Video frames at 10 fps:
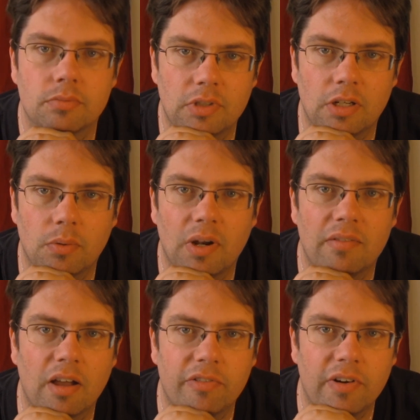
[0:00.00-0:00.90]
When
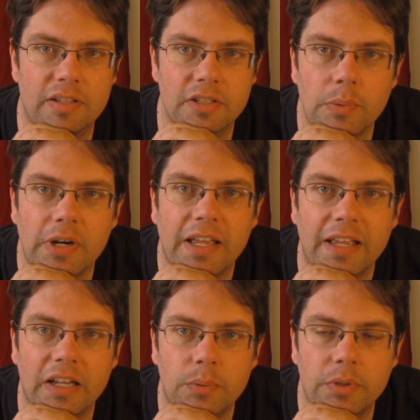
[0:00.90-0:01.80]
I've got friends I want to
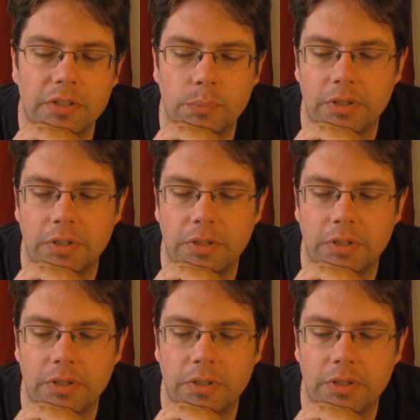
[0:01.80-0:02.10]
hang out with and